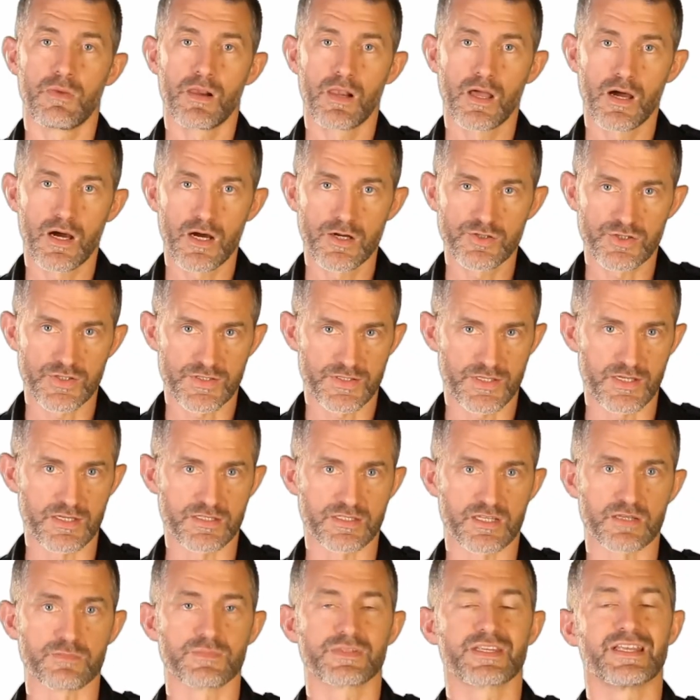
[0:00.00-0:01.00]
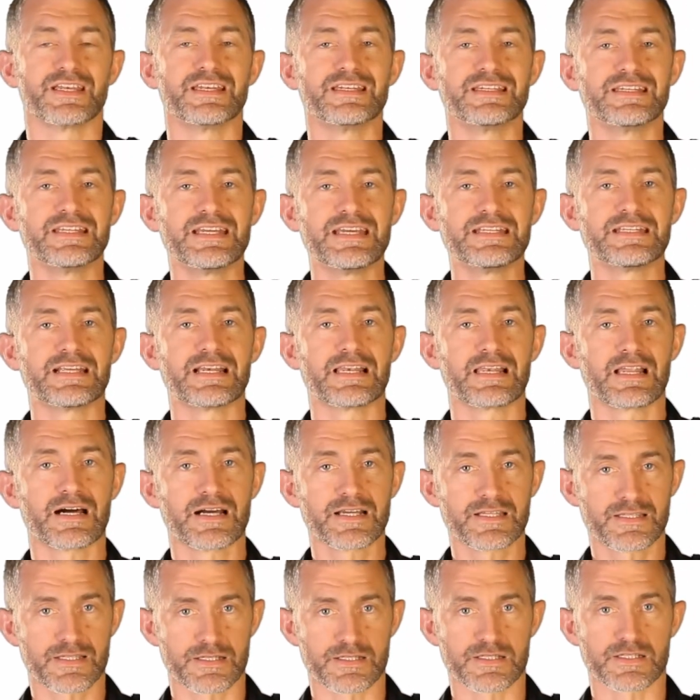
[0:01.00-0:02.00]
larger systems need a
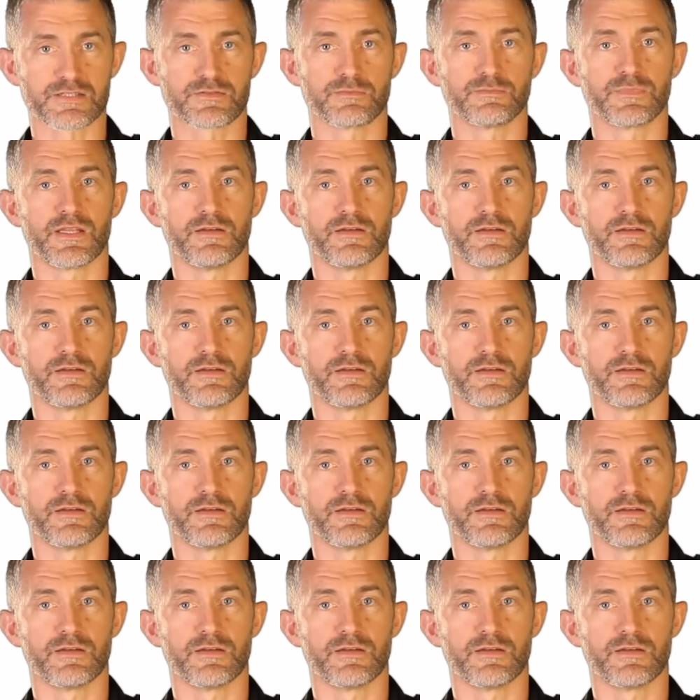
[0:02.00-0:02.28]
license from the